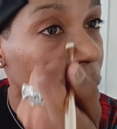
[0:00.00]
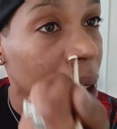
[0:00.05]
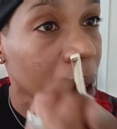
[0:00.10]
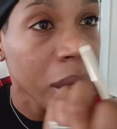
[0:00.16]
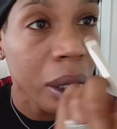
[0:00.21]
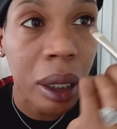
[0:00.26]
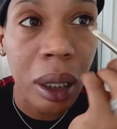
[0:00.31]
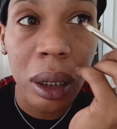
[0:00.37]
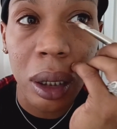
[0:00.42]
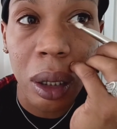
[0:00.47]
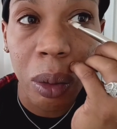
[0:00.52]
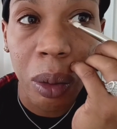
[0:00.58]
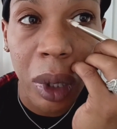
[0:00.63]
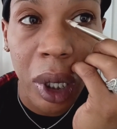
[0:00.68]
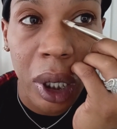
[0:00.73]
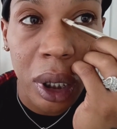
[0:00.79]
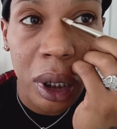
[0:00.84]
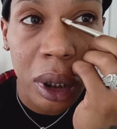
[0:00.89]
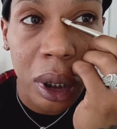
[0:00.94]
It's
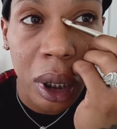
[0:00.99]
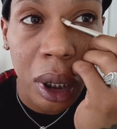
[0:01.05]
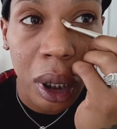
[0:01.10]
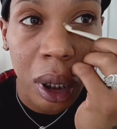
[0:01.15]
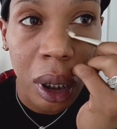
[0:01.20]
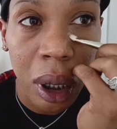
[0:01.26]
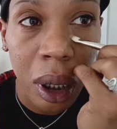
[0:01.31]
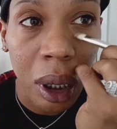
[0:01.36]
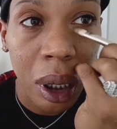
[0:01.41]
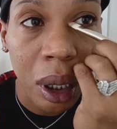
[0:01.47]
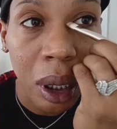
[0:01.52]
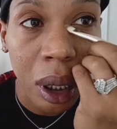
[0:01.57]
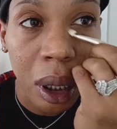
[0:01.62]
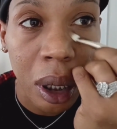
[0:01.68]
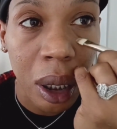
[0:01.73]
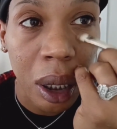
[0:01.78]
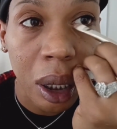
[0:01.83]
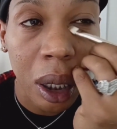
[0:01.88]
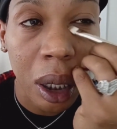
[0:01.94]
amazing.
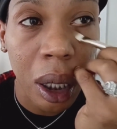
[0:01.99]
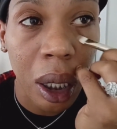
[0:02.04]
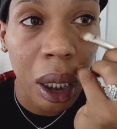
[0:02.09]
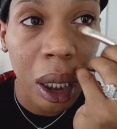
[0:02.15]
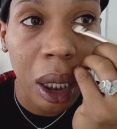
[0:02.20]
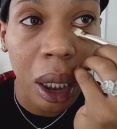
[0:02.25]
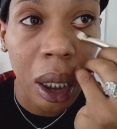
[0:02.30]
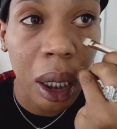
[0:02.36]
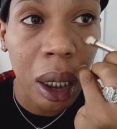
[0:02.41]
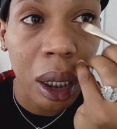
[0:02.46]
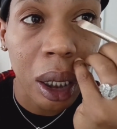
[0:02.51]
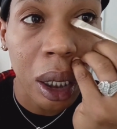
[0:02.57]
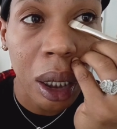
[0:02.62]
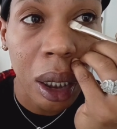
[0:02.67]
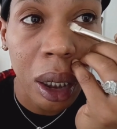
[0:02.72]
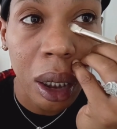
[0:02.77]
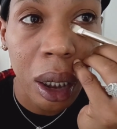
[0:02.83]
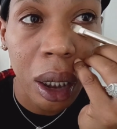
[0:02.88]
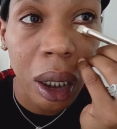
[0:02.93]
And
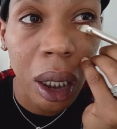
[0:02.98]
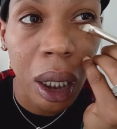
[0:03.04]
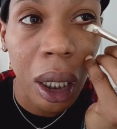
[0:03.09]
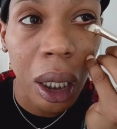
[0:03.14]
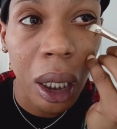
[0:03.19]
look at that.